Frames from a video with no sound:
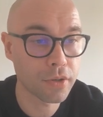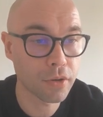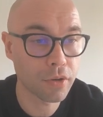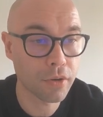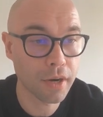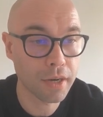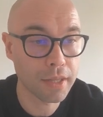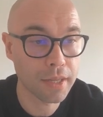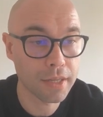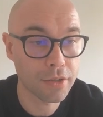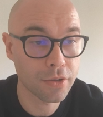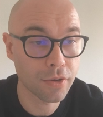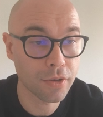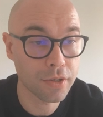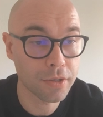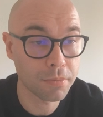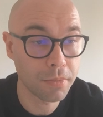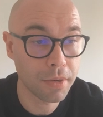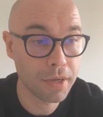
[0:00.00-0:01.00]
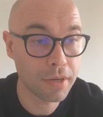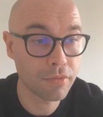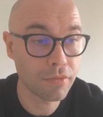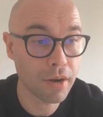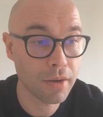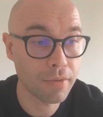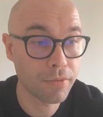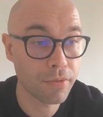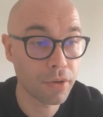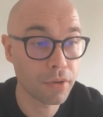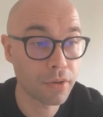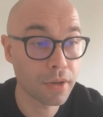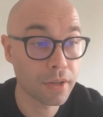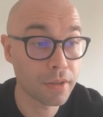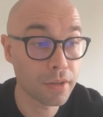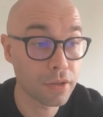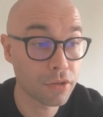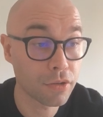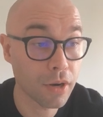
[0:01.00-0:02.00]
The correct answer is B. Rainfall
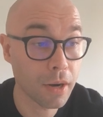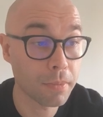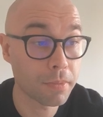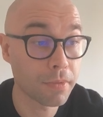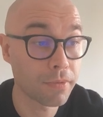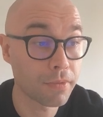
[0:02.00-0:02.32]
can disrupt